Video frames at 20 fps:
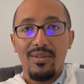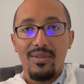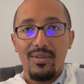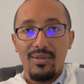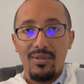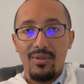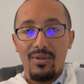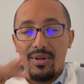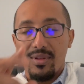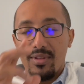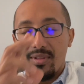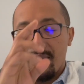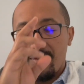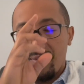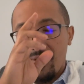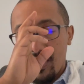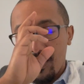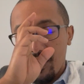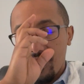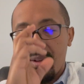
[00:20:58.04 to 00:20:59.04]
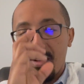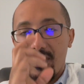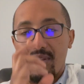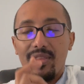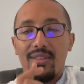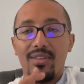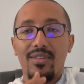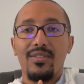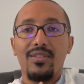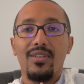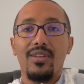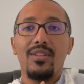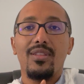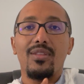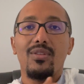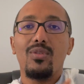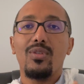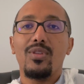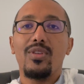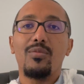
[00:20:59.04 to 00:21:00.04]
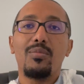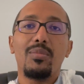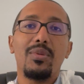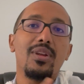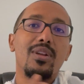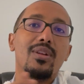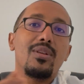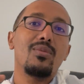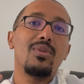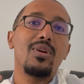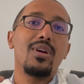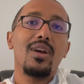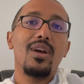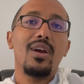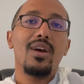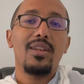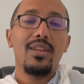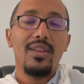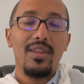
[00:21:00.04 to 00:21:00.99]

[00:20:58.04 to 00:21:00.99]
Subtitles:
Glory to the Father, the Son, the Holy Spirit, one God.